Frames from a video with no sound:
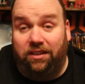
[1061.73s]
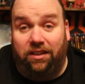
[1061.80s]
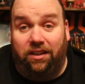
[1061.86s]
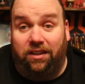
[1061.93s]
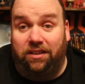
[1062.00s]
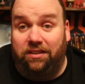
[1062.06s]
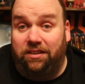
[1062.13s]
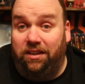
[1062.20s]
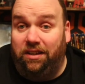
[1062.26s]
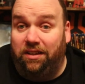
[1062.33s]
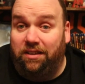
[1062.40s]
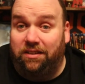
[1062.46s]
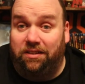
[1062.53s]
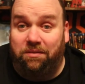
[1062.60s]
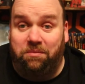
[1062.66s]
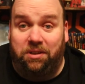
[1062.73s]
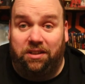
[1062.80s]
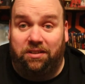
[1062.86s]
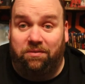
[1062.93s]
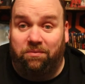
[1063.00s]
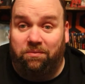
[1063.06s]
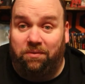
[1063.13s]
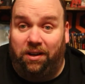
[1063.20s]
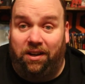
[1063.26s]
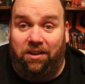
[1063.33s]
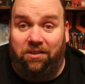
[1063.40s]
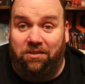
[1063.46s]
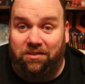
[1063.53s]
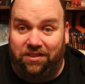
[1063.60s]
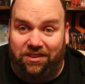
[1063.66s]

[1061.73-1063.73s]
And yeah, I mean, wow.